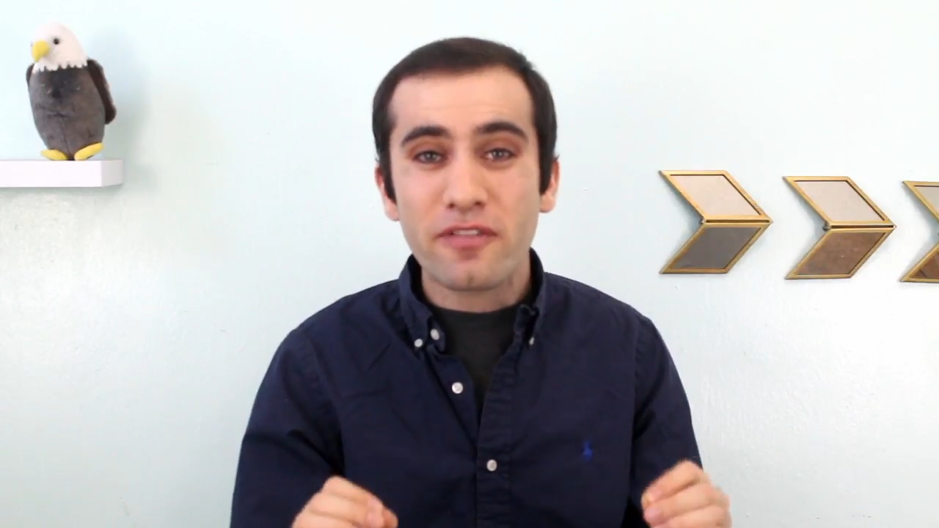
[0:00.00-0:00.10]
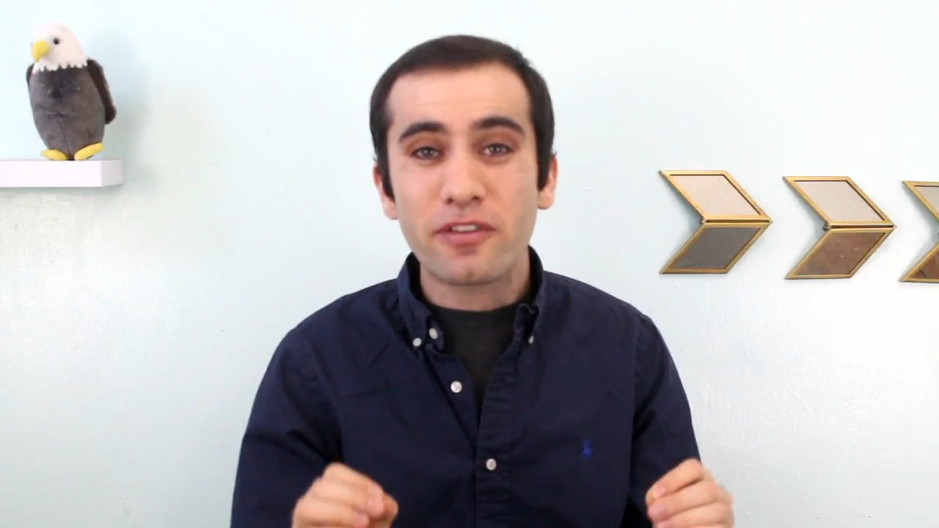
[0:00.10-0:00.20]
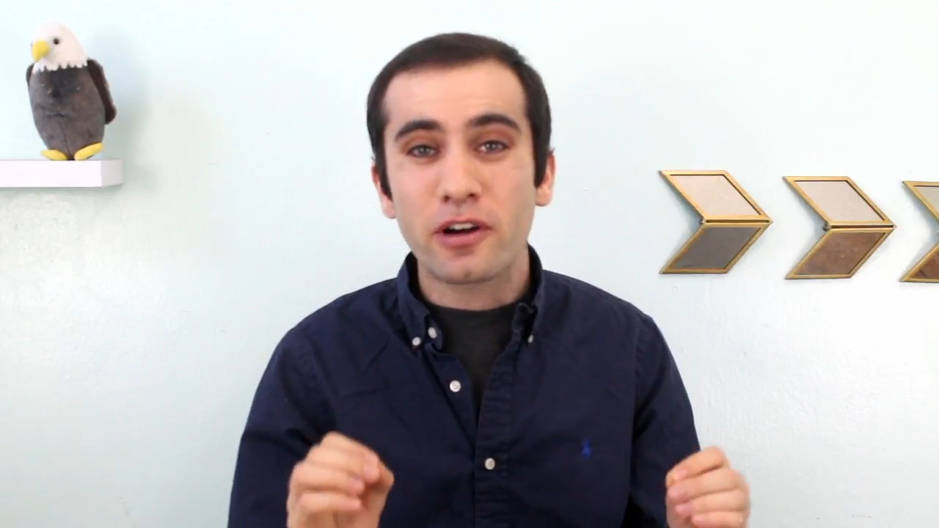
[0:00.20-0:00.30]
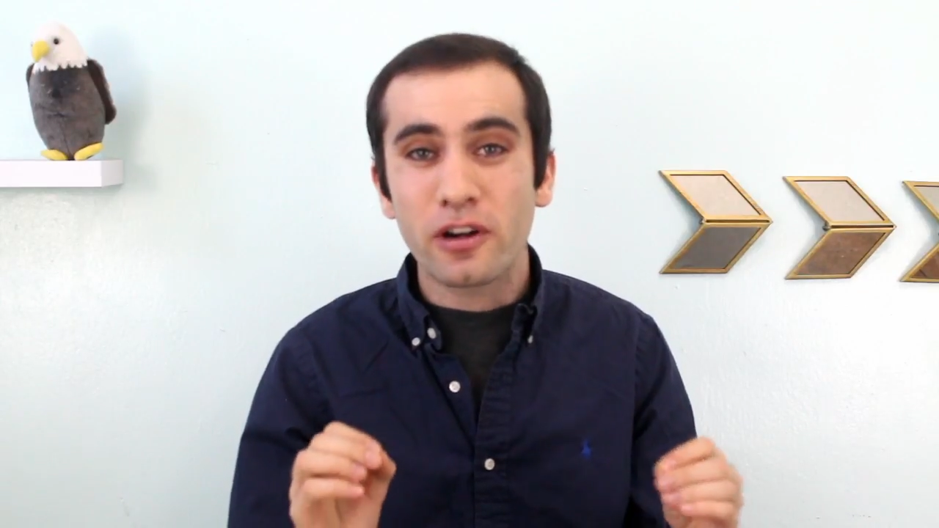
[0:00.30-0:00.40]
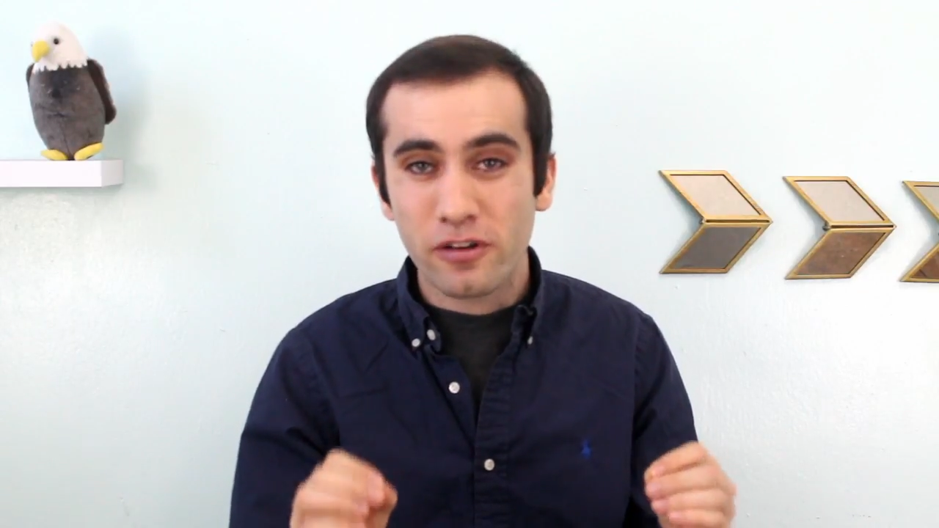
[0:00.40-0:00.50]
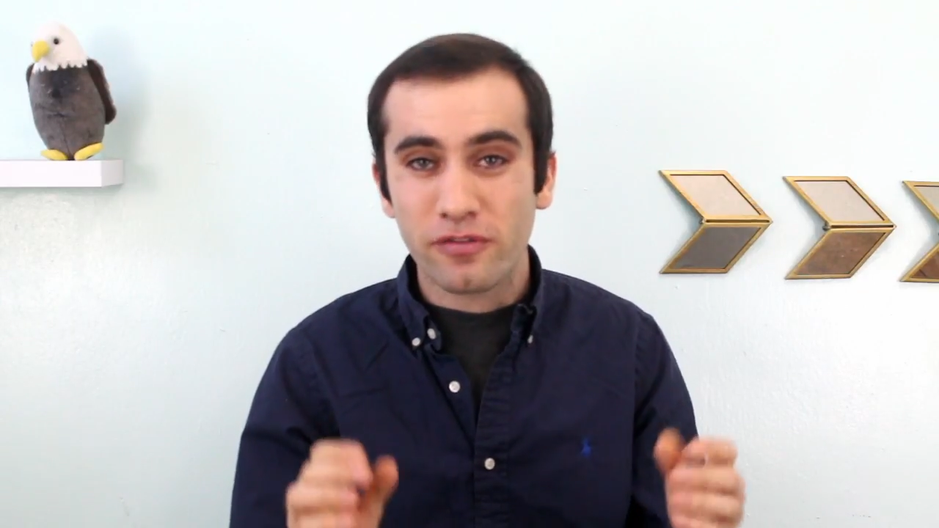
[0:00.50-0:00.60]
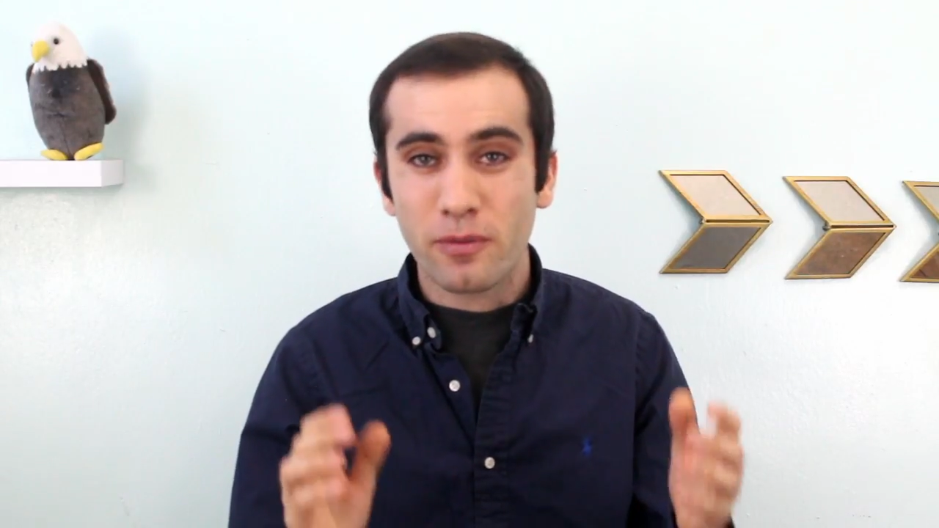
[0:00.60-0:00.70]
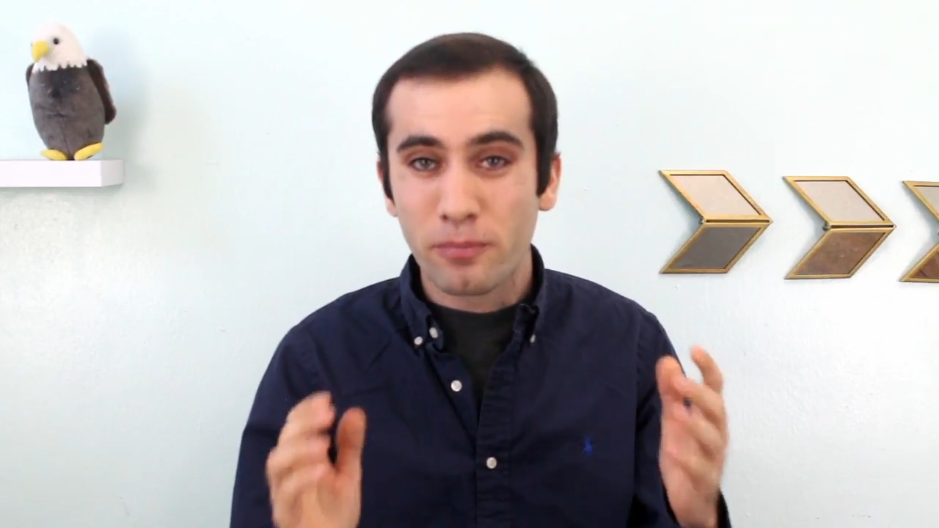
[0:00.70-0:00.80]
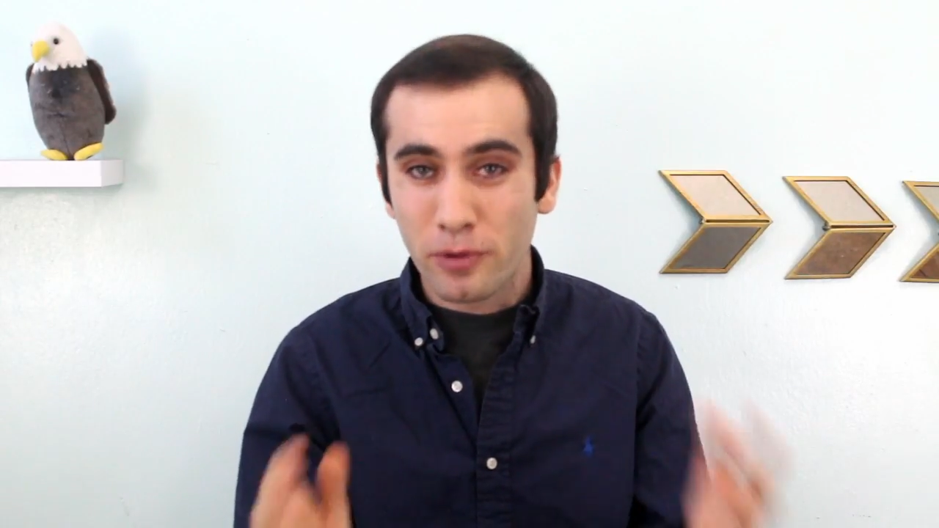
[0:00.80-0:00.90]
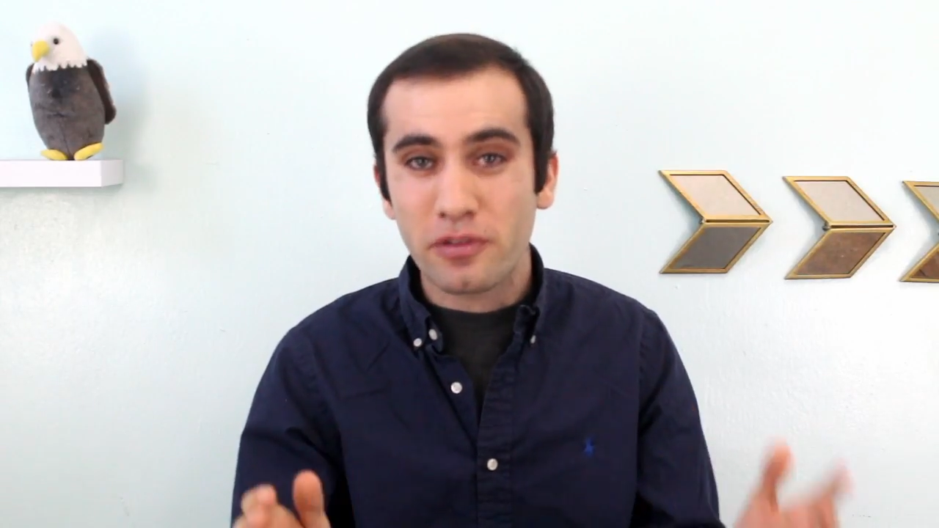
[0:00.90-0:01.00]
ever heard
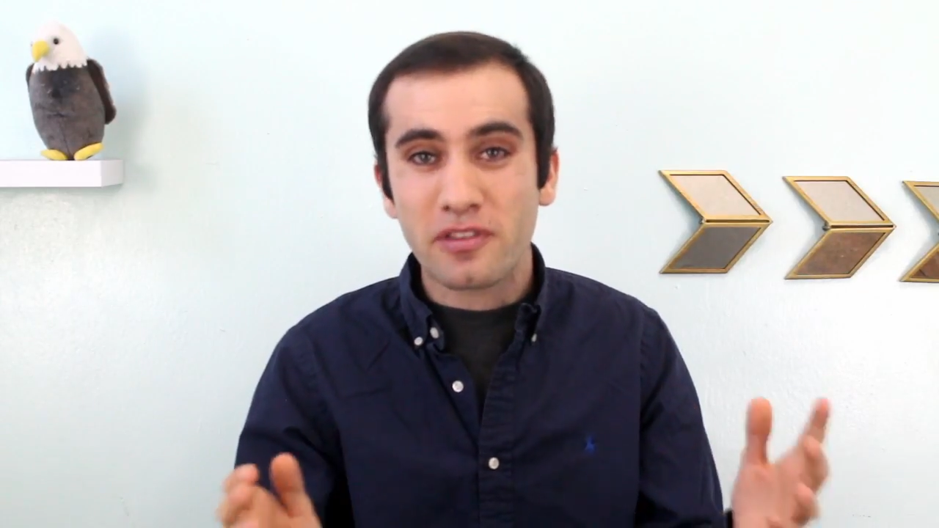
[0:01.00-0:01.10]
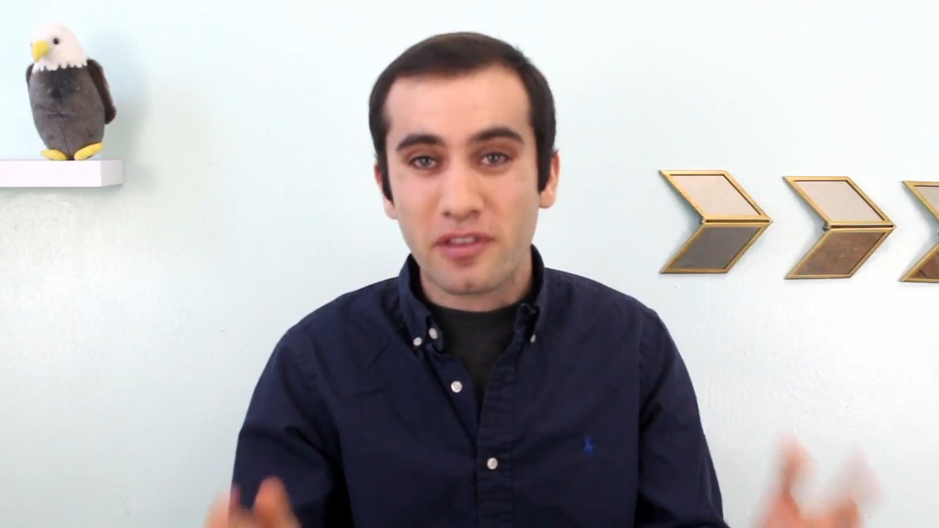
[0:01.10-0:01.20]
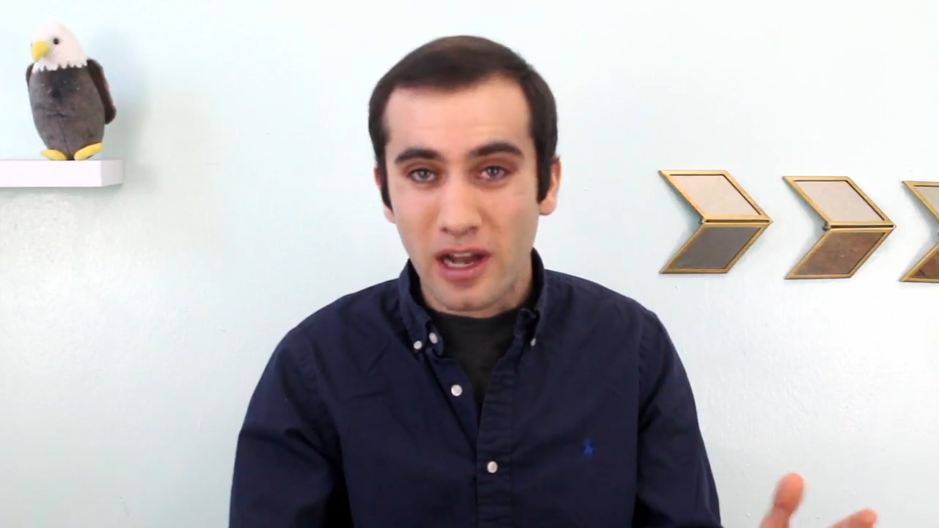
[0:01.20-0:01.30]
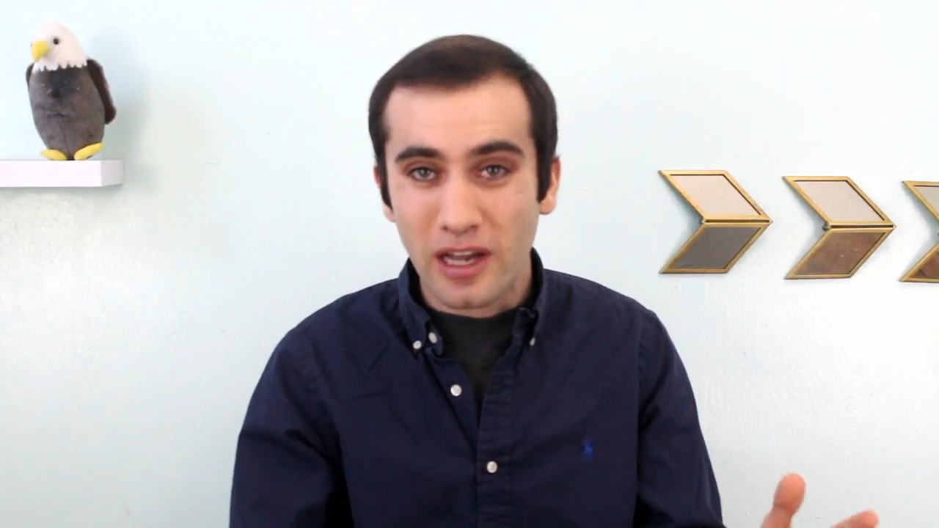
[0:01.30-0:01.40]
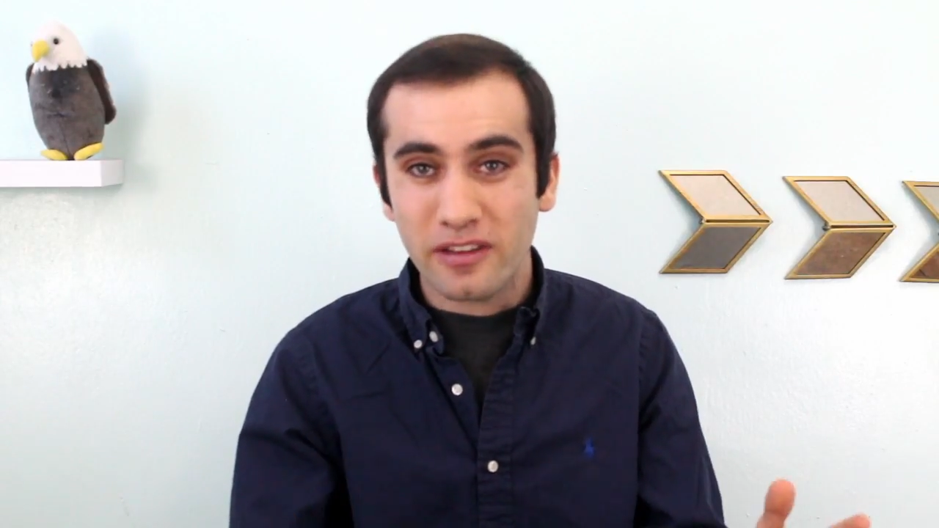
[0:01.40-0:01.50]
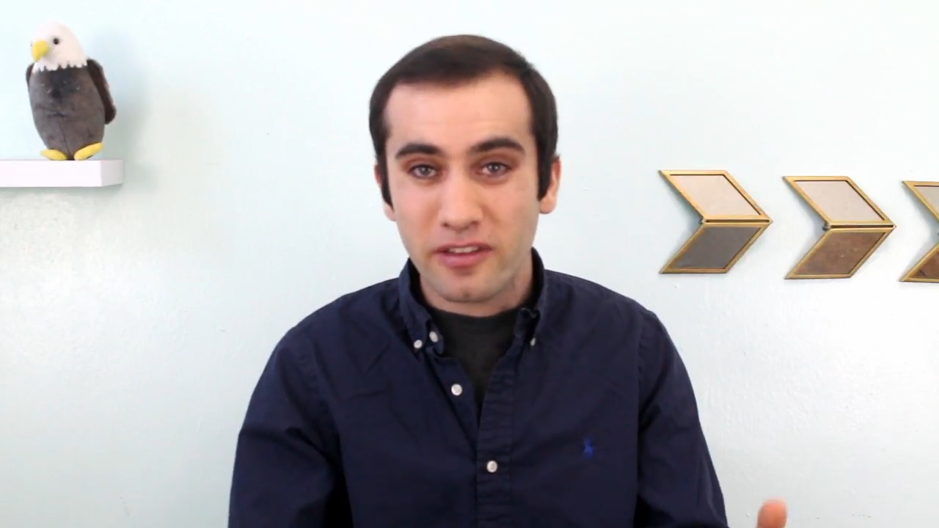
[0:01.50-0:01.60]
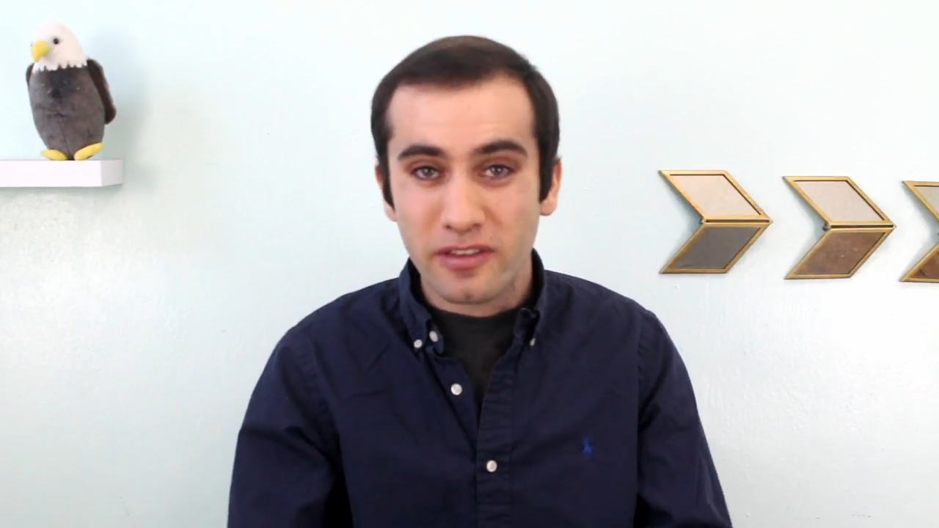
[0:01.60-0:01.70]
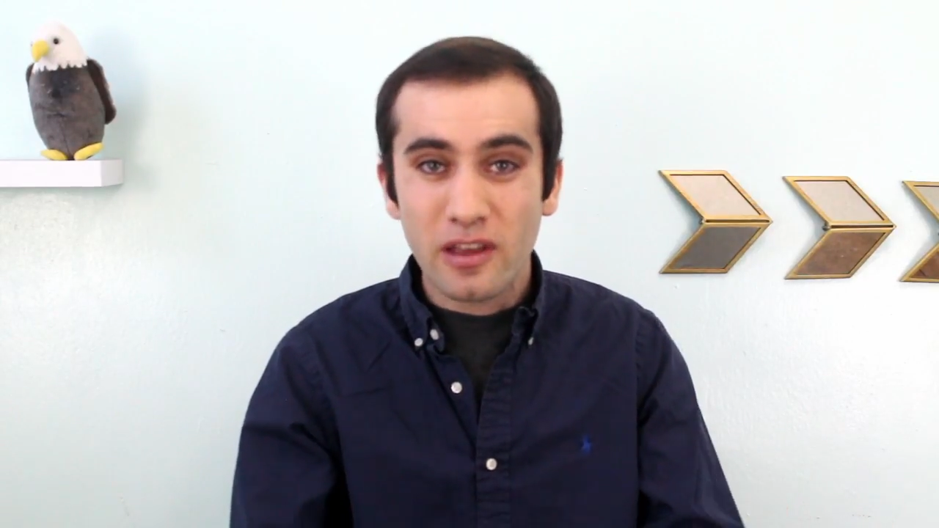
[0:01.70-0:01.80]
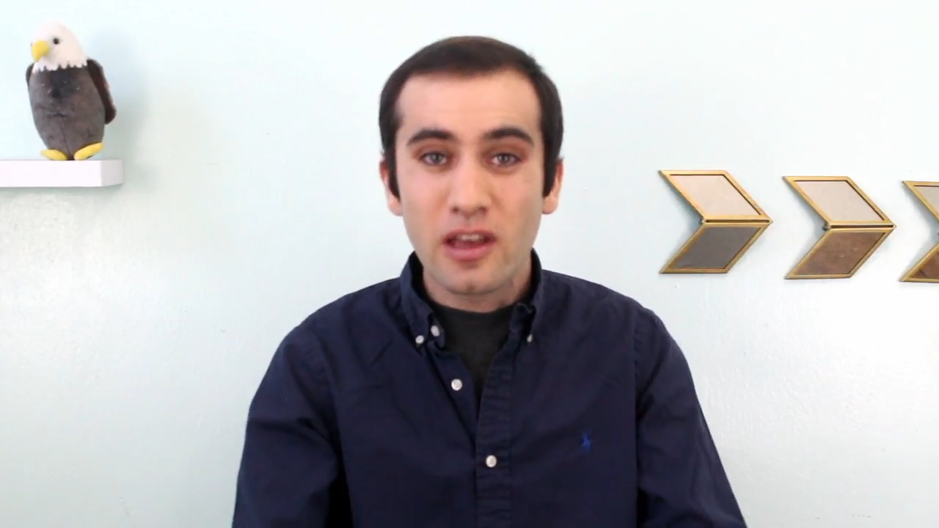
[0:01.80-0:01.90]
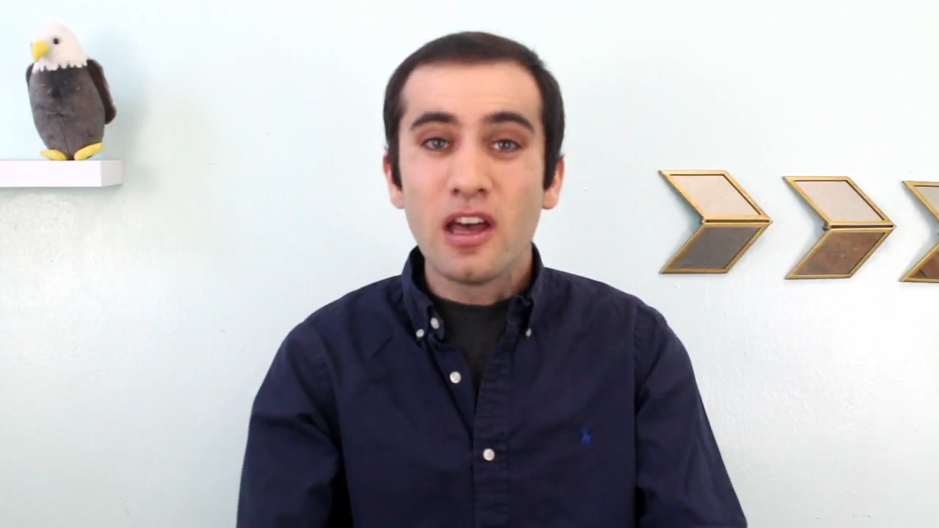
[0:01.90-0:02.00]
from both sides.